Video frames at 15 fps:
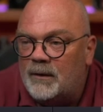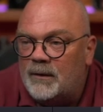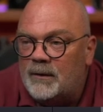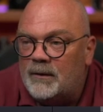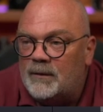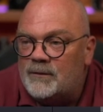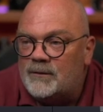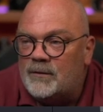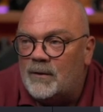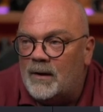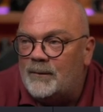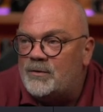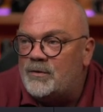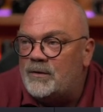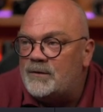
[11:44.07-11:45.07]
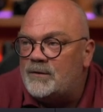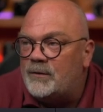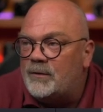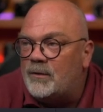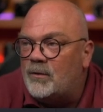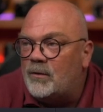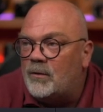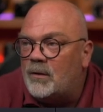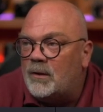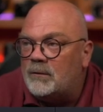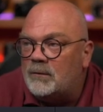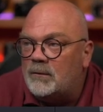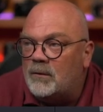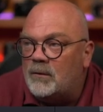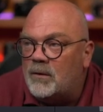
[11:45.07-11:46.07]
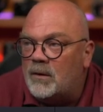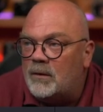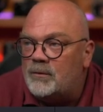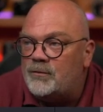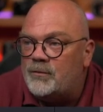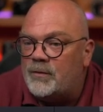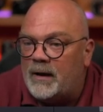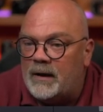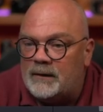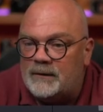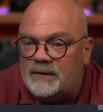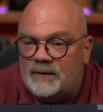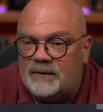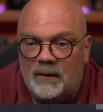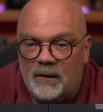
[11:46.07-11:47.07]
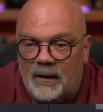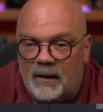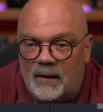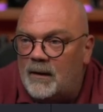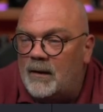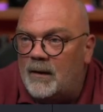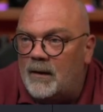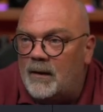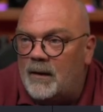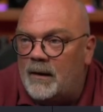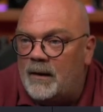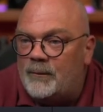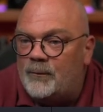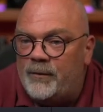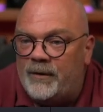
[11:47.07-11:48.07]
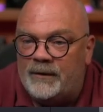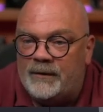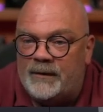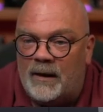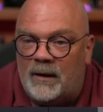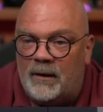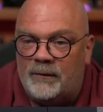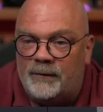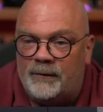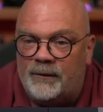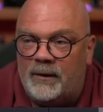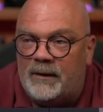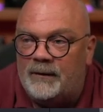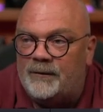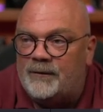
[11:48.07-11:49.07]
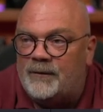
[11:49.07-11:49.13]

So I'm just gonna go on contrast and bring down the lift a